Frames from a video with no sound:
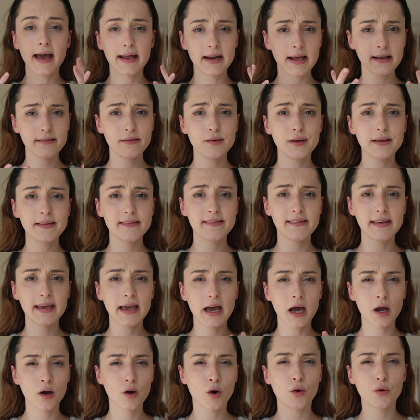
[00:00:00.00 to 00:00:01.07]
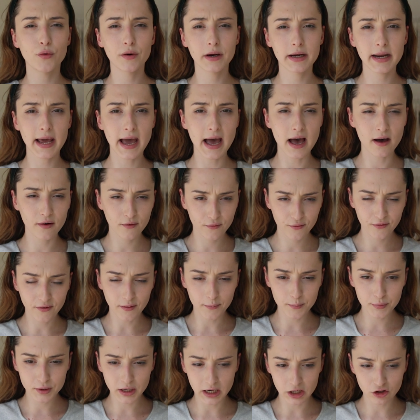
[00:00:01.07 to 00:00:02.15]
And as you can see, I already have
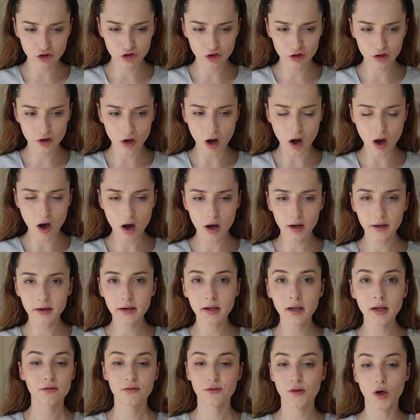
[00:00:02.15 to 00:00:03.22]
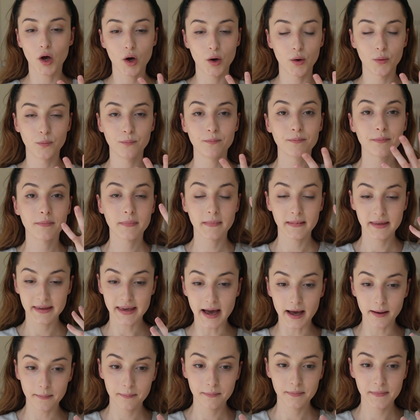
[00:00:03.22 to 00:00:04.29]
foundation on, so
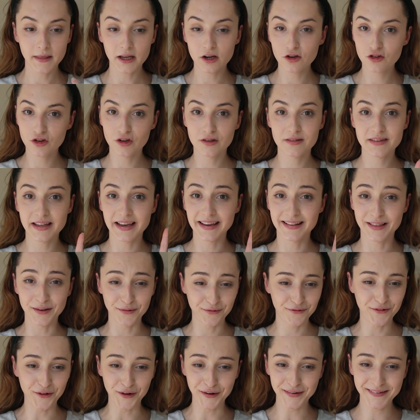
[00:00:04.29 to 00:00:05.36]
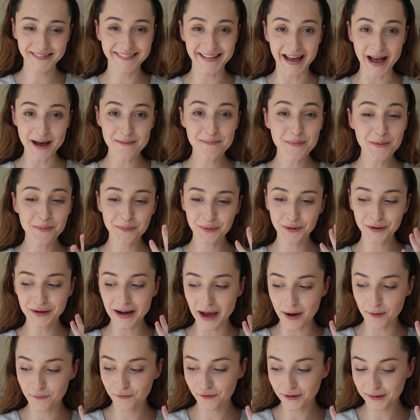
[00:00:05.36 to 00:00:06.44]
yeah, that's just the first step. Put
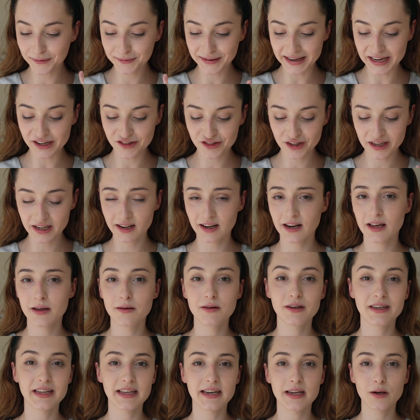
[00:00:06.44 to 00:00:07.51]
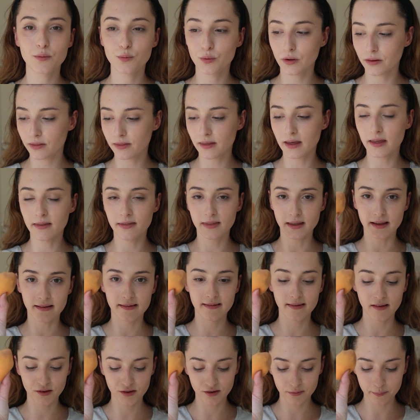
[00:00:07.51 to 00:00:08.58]
on foundation, and I did it with this
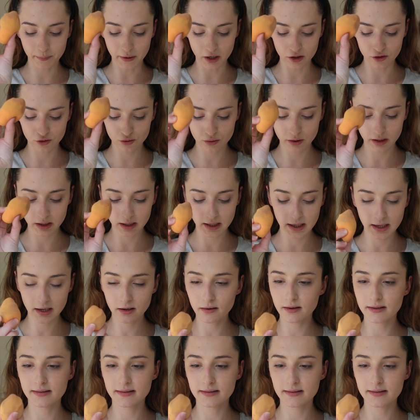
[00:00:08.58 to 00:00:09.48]
sponge right here.